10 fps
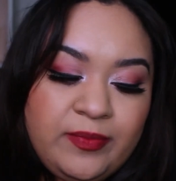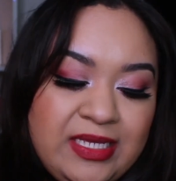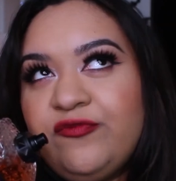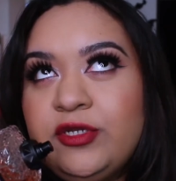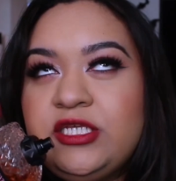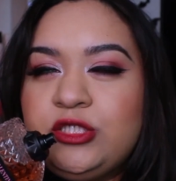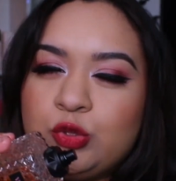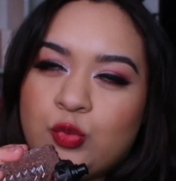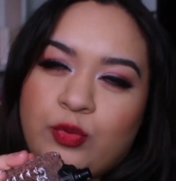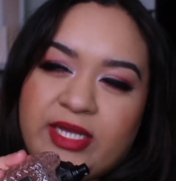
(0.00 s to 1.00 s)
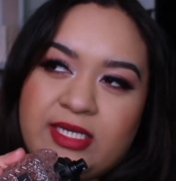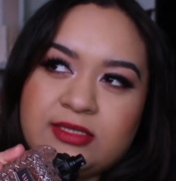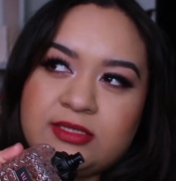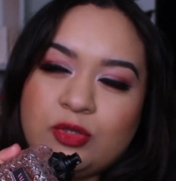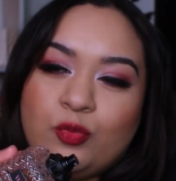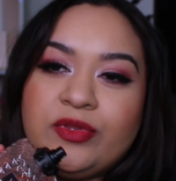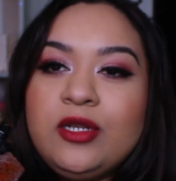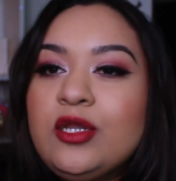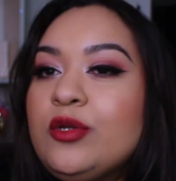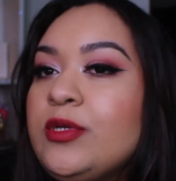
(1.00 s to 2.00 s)
It's fruity sweet with a
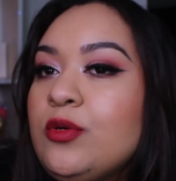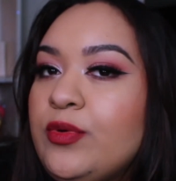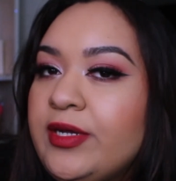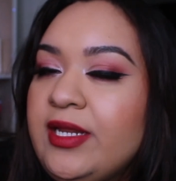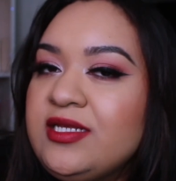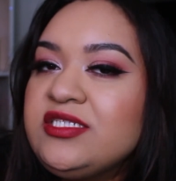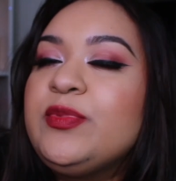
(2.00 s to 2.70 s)
little bit of woodiness,